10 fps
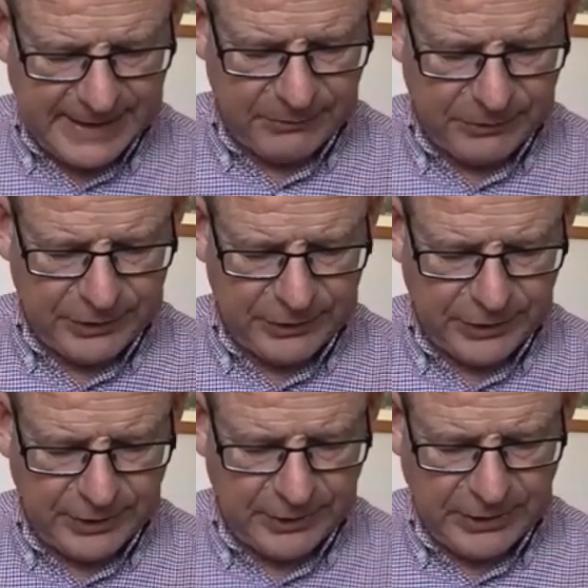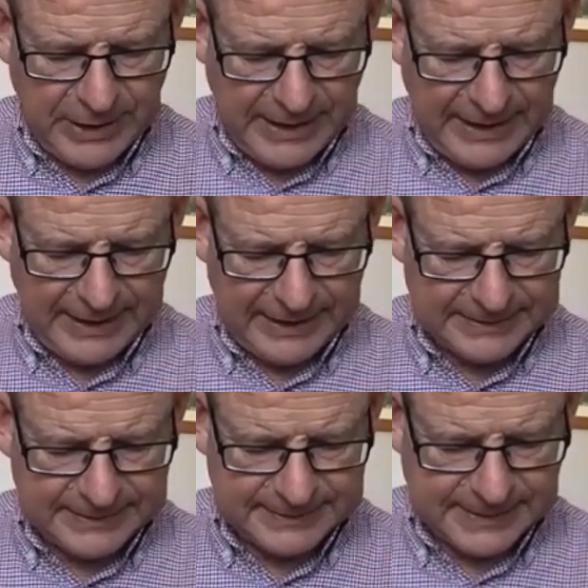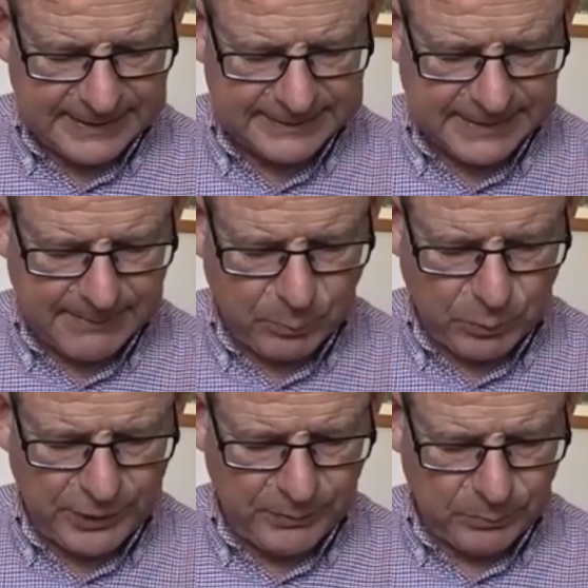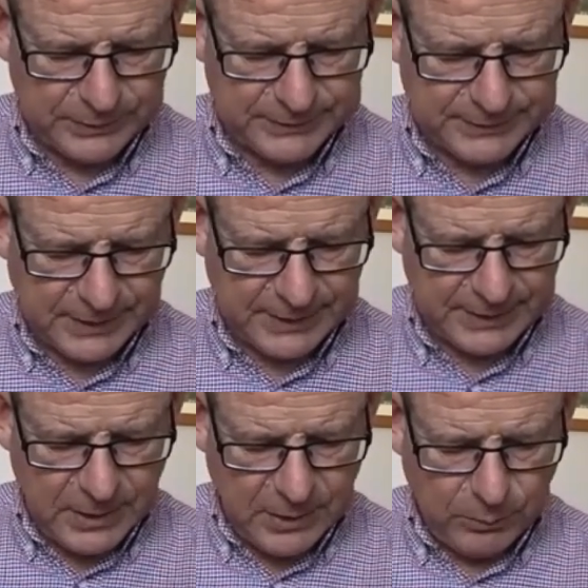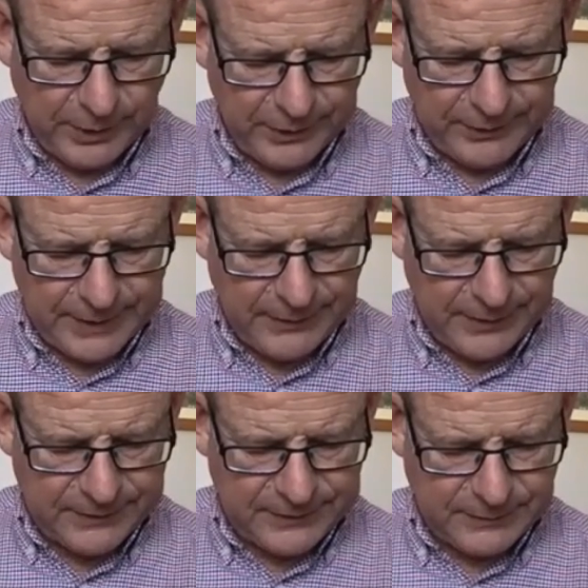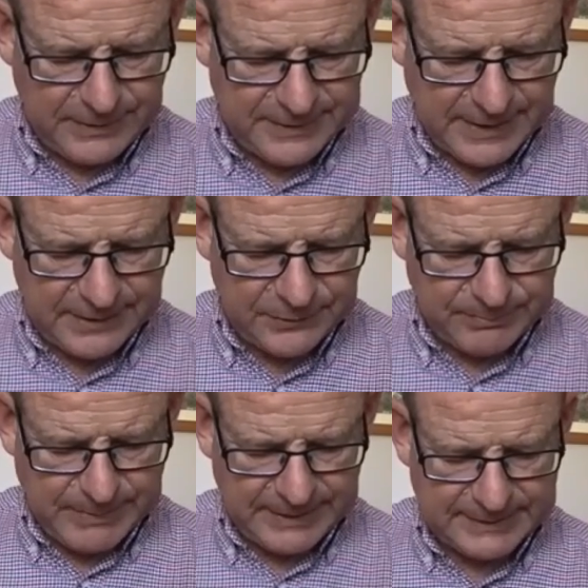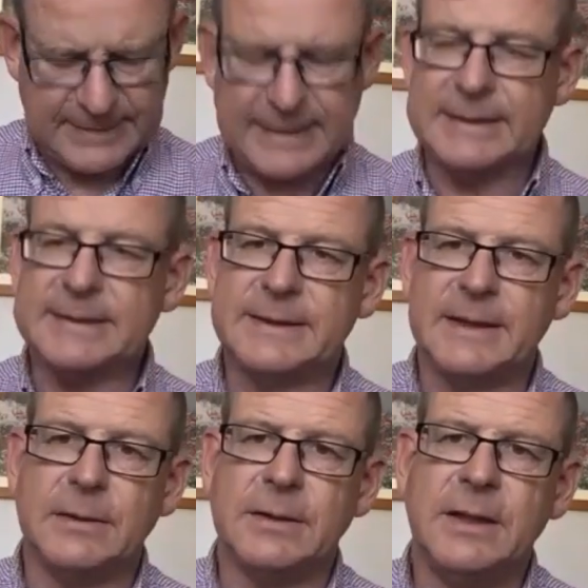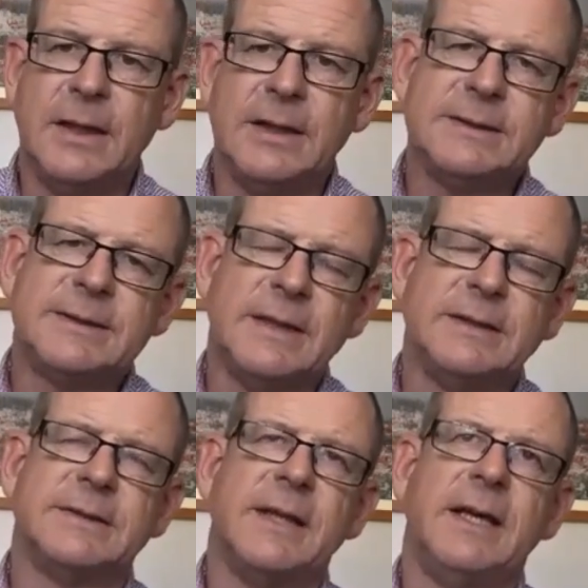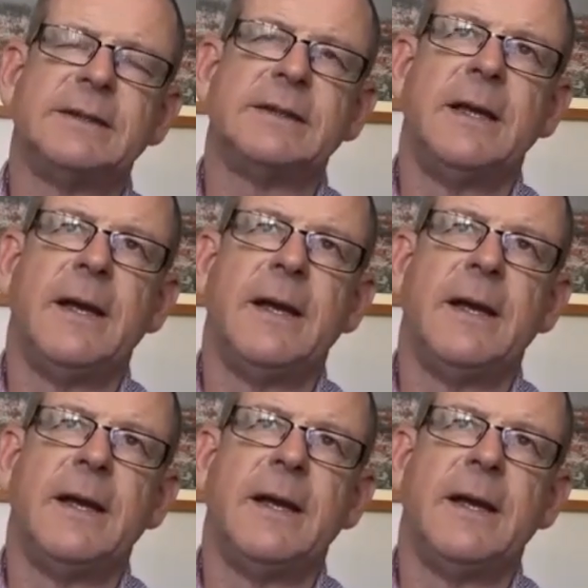Aaron and Hur held his hands up, one on one side, one on the other, so his hands remained steady till sunset.